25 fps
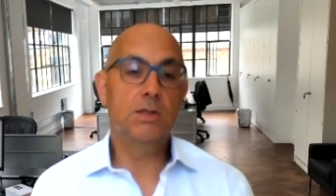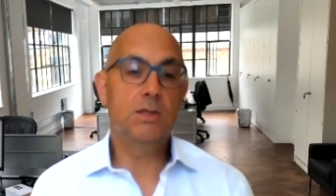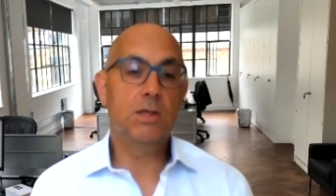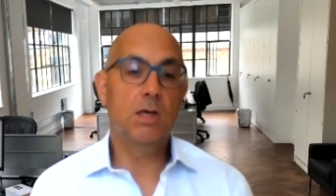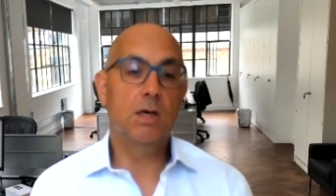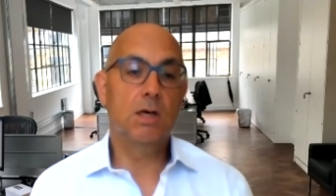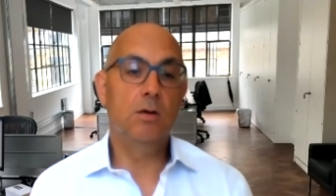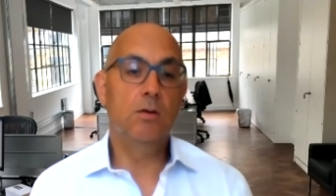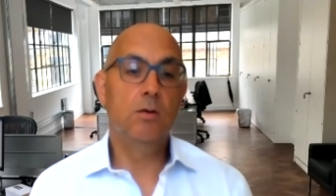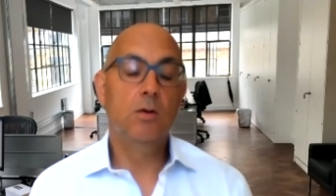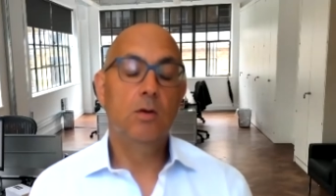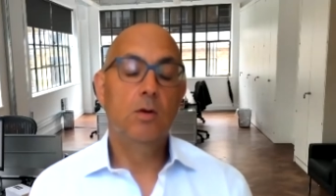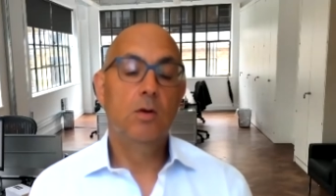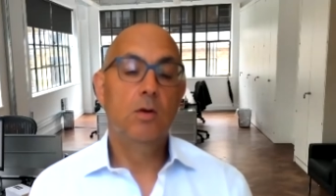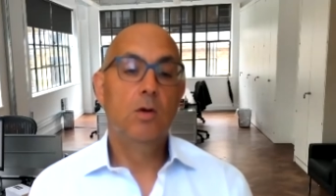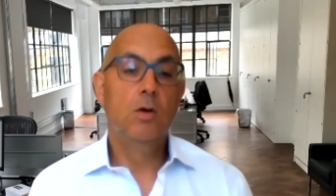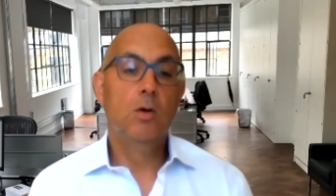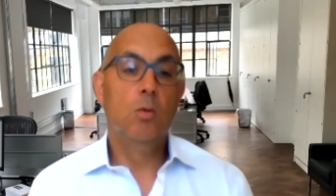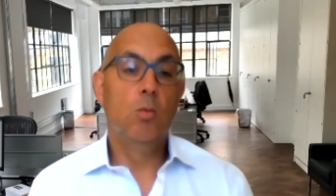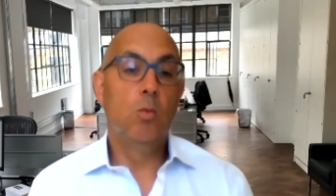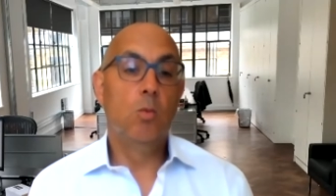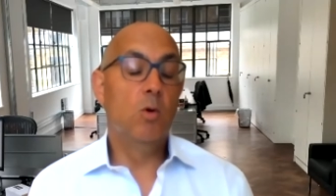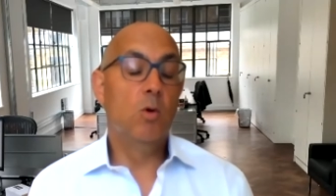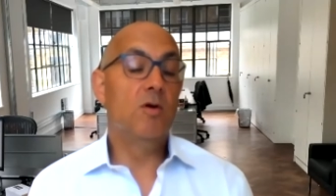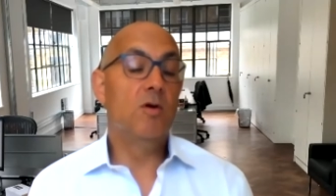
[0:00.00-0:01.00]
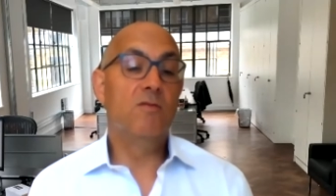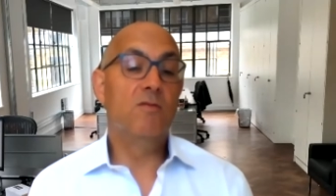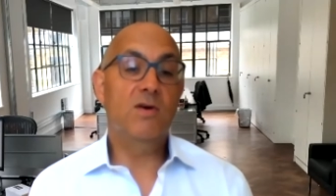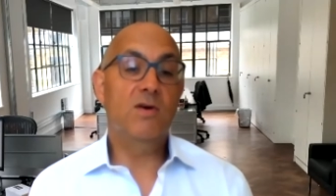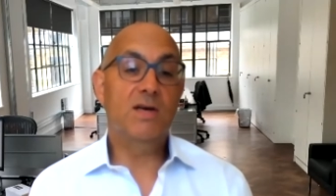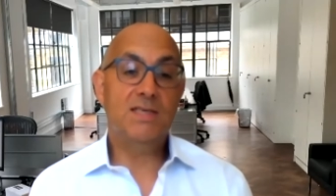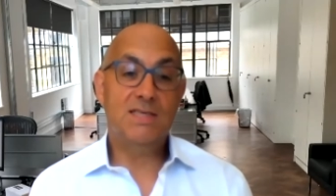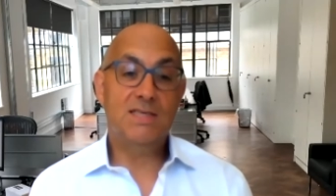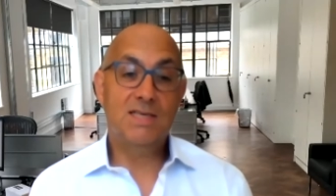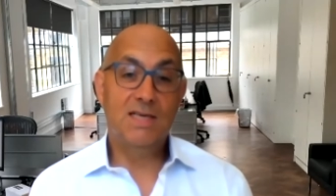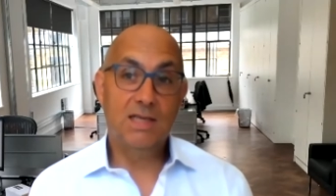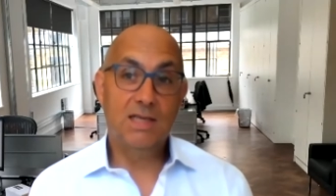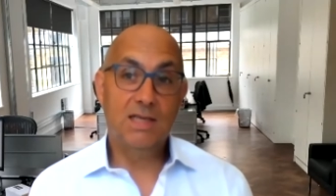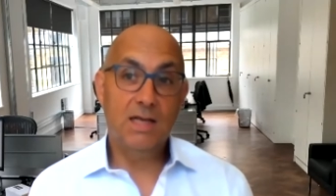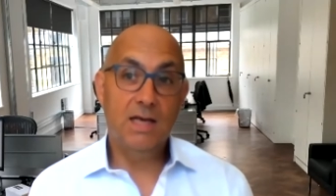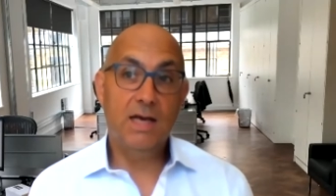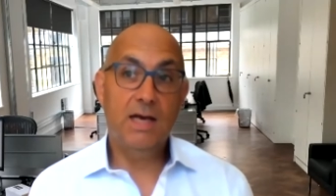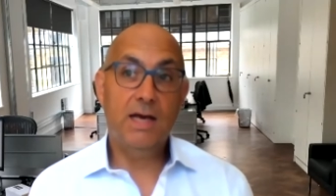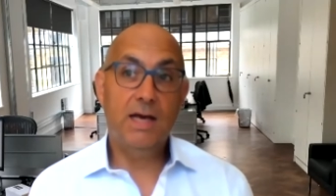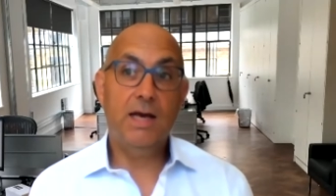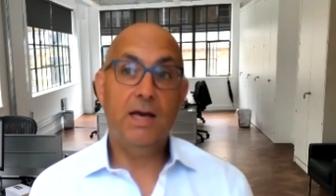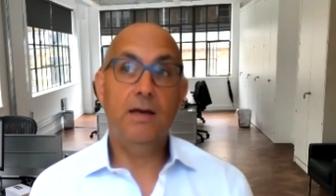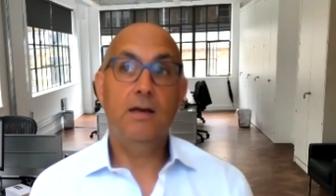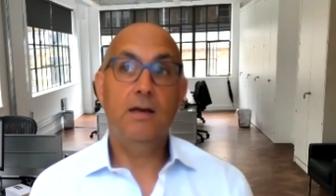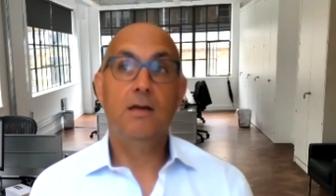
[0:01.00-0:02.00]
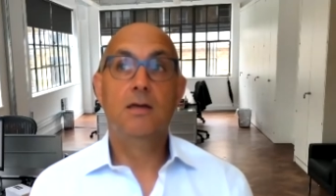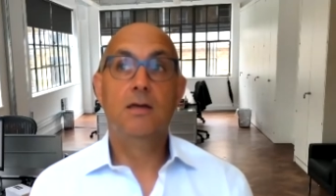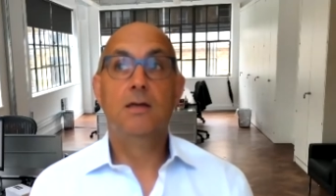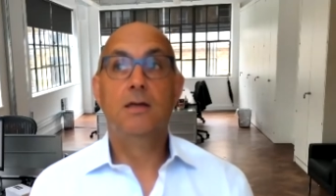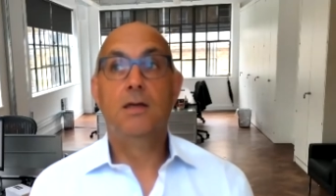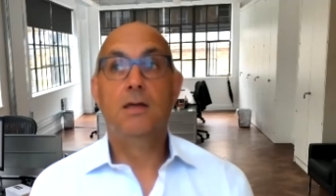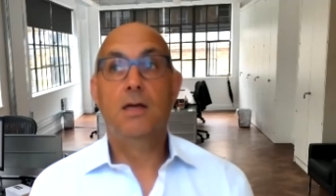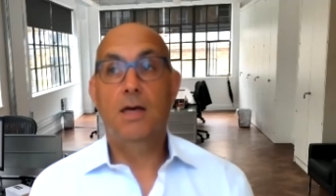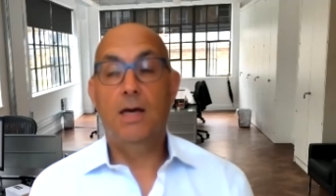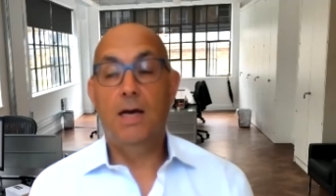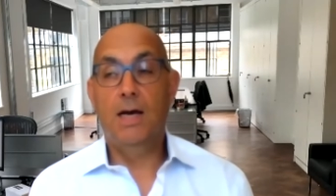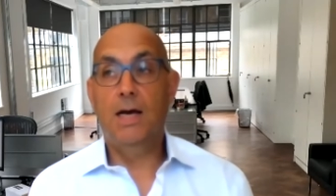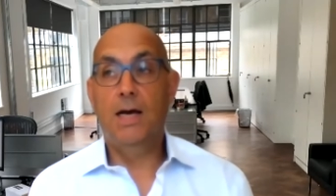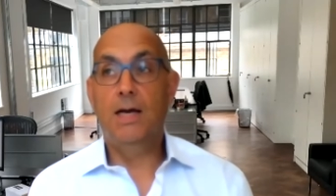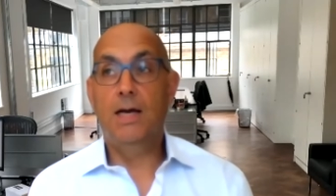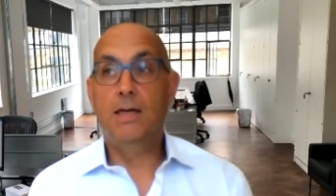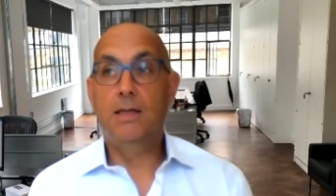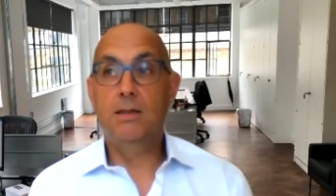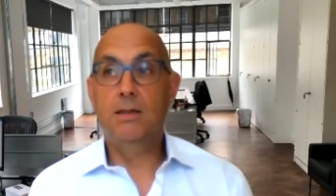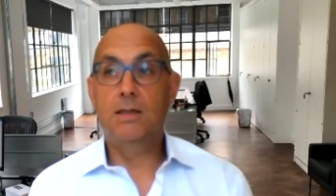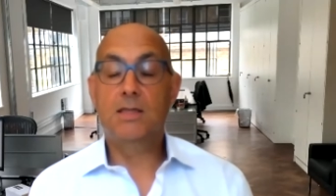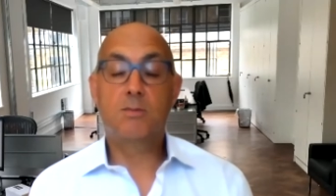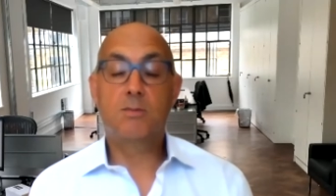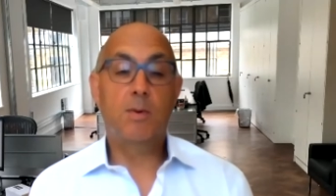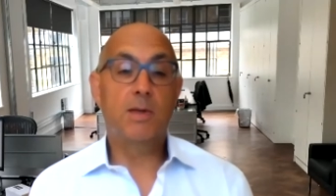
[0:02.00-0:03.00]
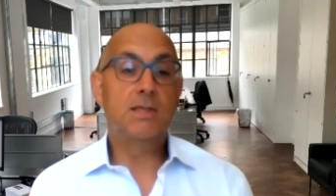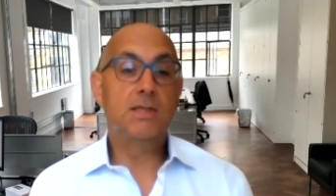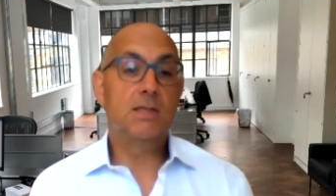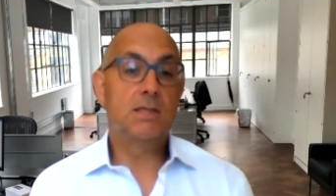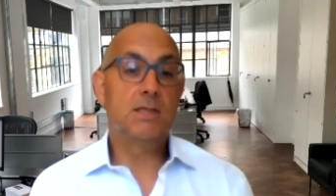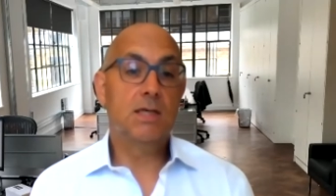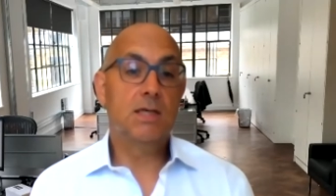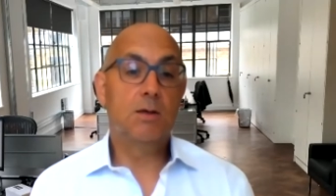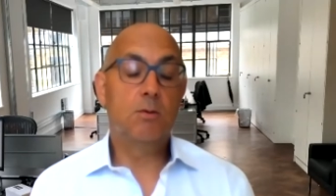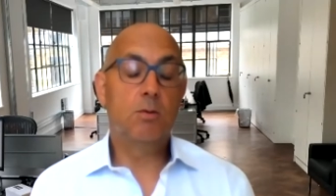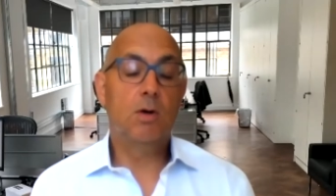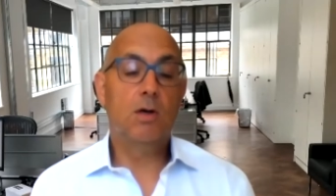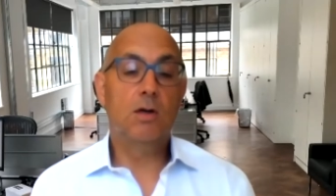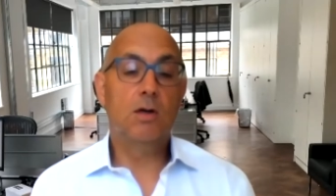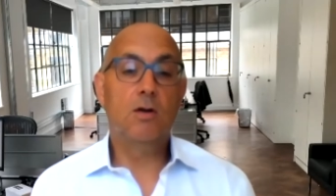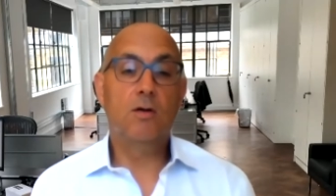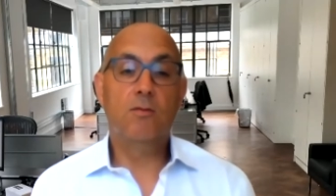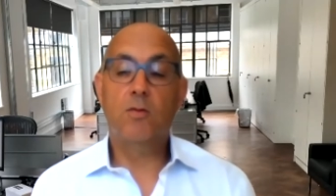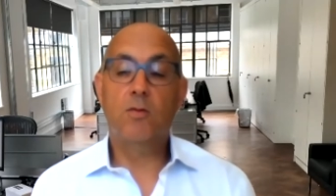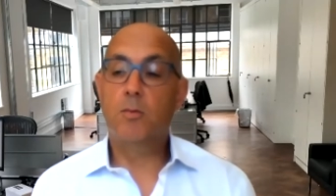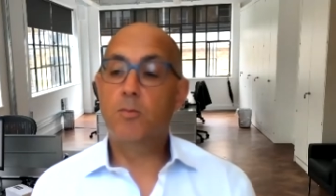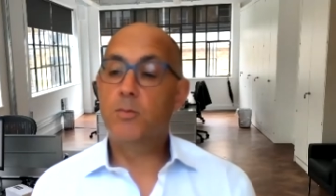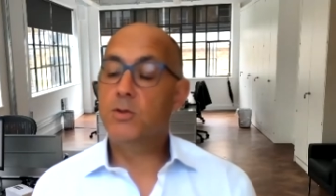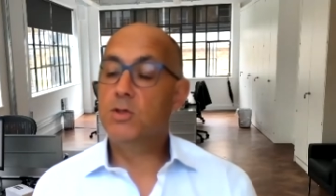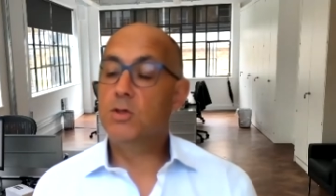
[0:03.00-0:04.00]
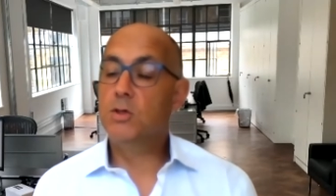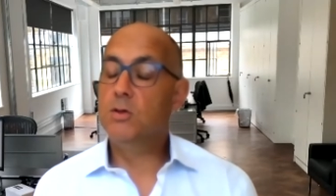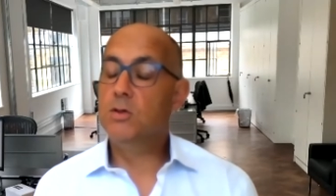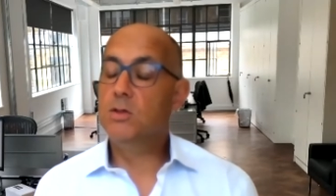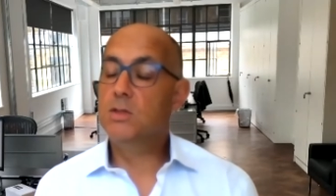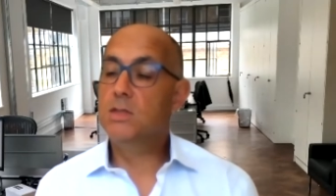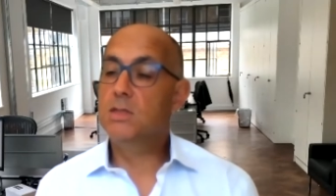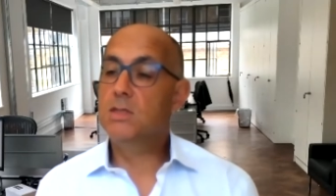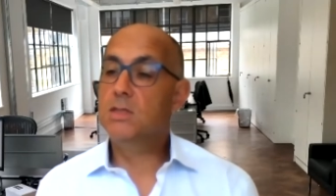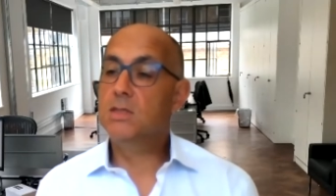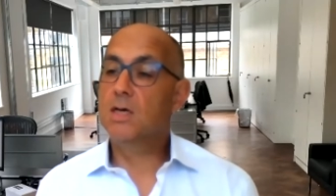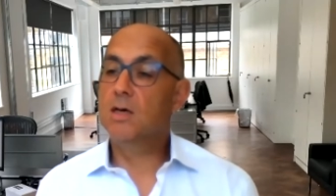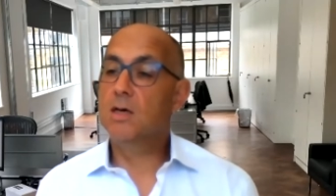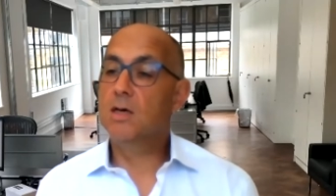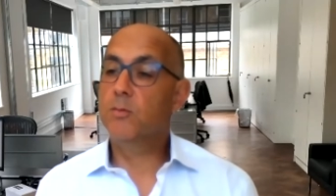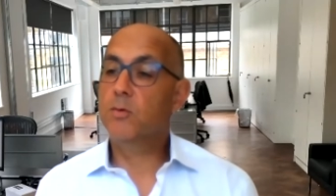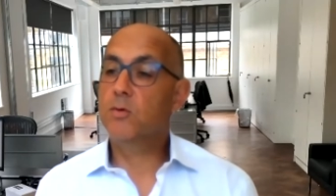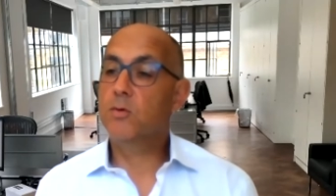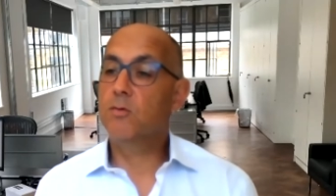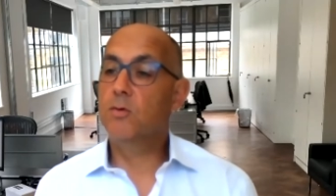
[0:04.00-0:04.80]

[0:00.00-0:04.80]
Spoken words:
So we're investing there and expect to see quite a lot of opportunities come